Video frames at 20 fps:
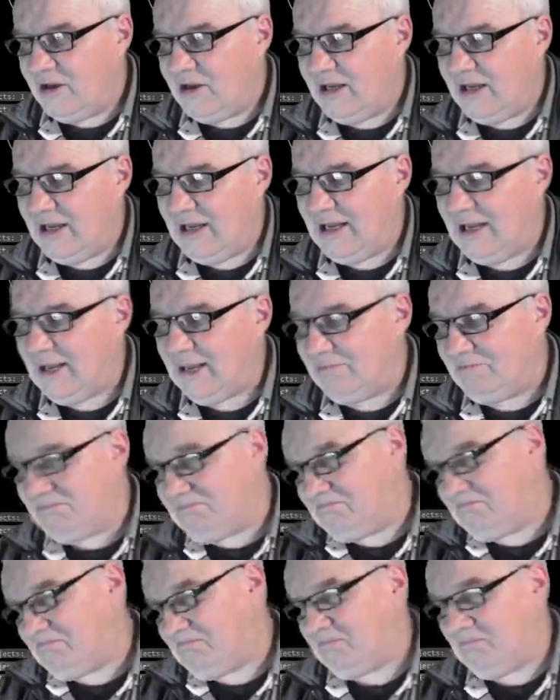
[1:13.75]

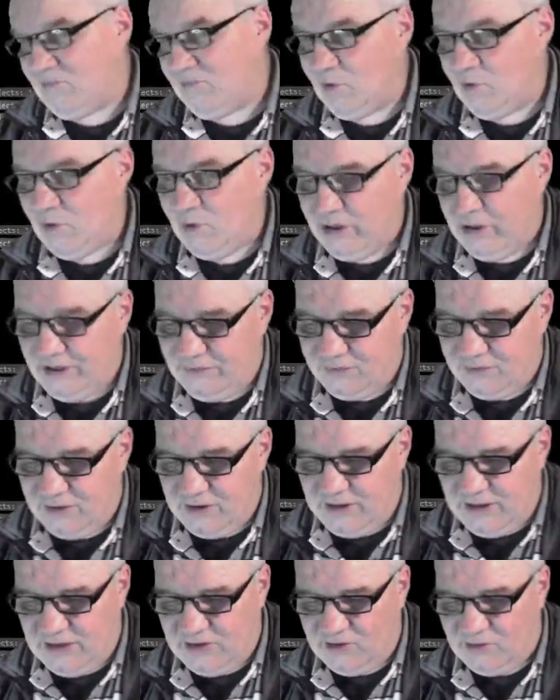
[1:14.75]
or hit
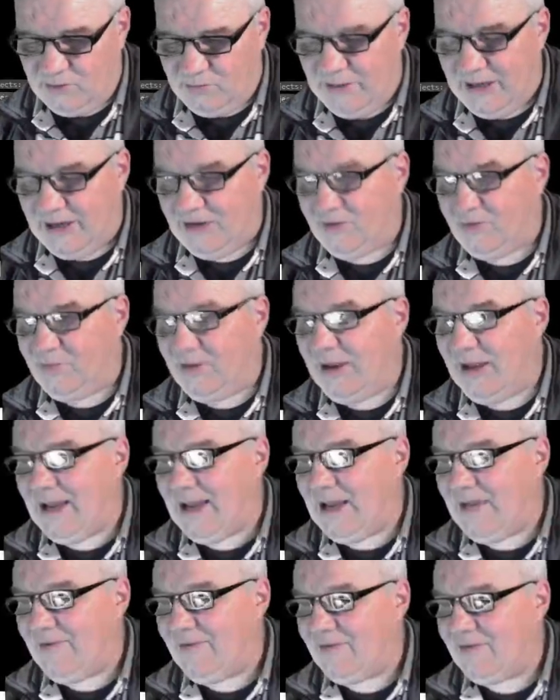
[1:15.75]
the space
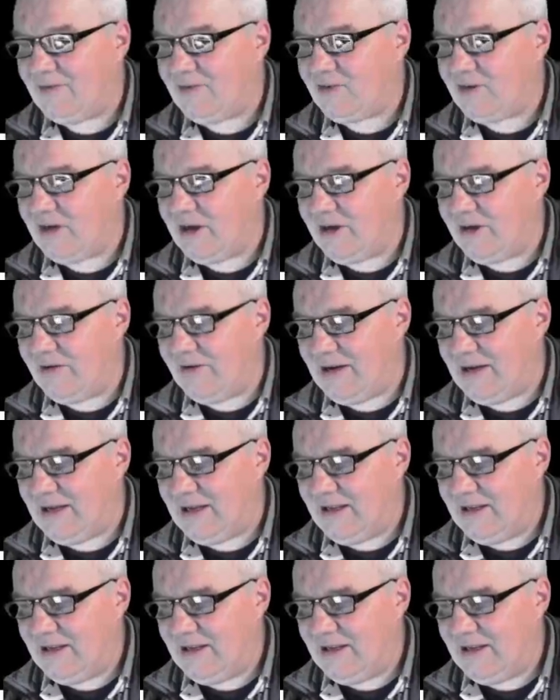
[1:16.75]
bar. So